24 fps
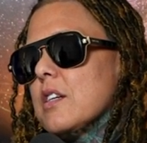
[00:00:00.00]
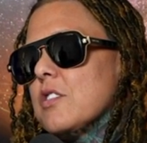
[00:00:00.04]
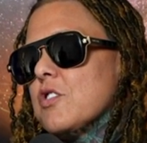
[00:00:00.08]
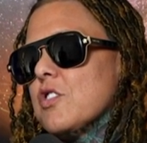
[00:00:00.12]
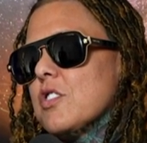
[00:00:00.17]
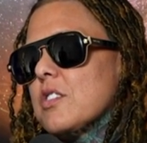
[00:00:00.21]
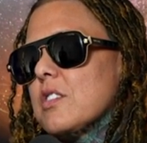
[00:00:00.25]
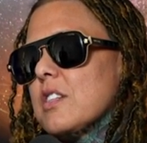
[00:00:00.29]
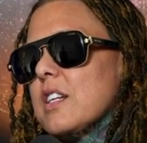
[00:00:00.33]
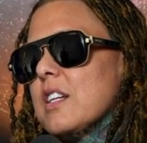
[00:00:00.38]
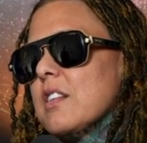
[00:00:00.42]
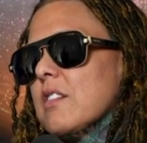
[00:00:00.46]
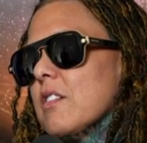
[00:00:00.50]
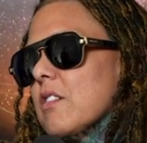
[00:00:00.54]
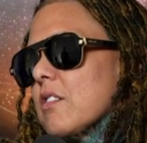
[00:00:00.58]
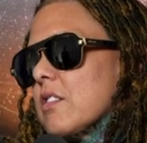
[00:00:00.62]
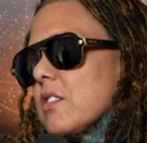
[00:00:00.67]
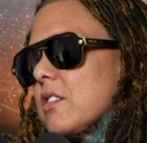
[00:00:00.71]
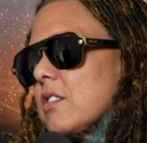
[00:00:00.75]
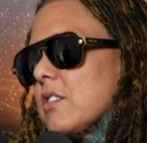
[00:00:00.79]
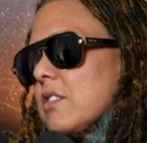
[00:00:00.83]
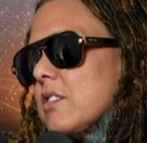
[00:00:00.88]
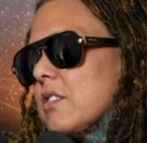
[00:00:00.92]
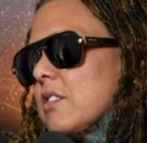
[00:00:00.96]
just it
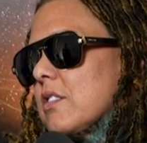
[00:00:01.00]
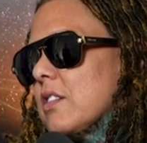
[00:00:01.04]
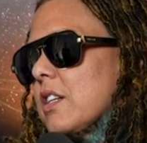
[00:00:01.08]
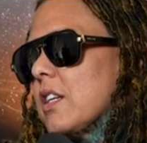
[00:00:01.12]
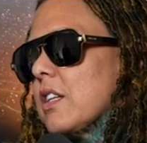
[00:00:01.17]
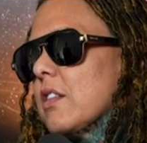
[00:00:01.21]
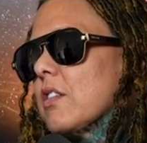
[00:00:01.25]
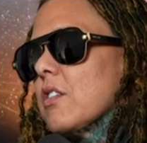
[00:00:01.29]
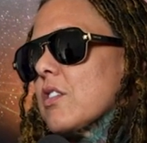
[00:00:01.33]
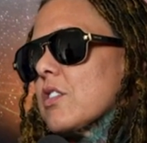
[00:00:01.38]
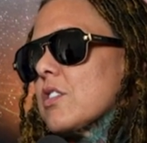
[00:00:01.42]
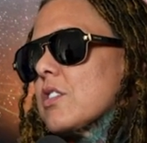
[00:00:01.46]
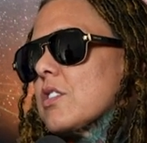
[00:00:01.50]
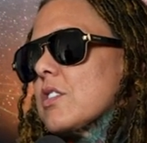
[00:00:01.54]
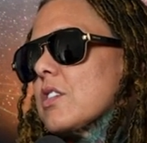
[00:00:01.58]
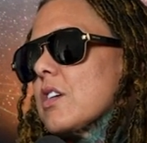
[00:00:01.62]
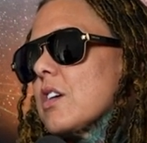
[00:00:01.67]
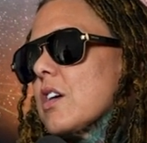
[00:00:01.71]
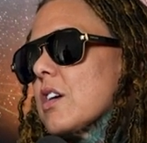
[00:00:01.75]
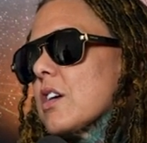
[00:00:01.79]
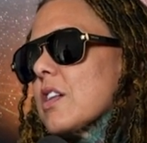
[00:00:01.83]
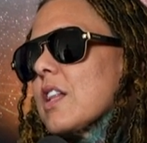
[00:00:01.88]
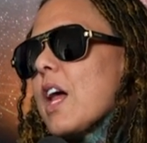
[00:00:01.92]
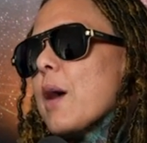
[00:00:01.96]
looks it looks
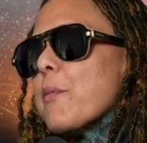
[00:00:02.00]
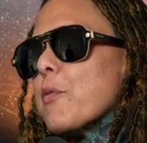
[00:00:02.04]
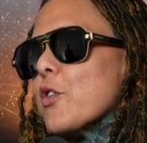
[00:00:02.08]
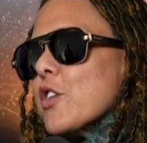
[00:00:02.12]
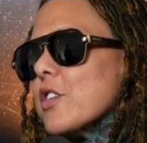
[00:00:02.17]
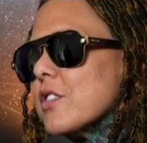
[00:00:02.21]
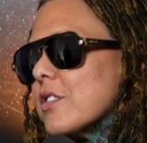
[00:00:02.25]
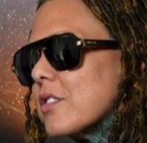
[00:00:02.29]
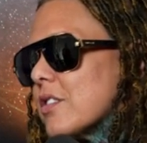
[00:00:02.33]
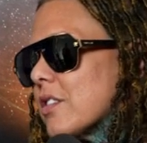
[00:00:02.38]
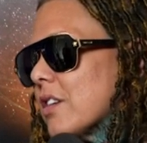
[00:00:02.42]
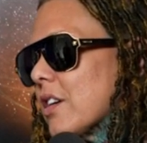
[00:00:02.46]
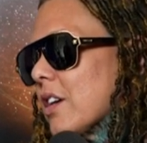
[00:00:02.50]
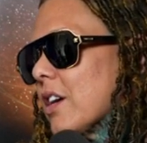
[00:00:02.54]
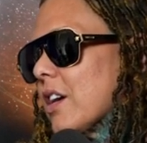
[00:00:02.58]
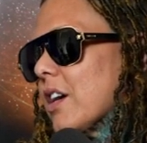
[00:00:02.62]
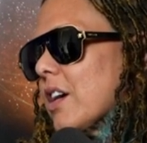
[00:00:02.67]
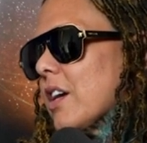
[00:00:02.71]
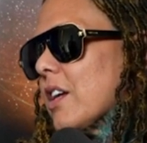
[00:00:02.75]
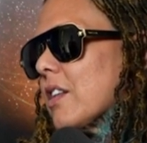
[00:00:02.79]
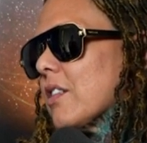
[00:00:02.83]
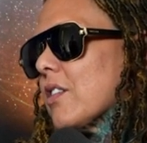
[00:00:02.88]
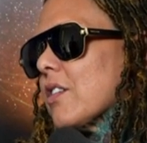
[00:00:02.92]
uh, glamorous mm-hmm.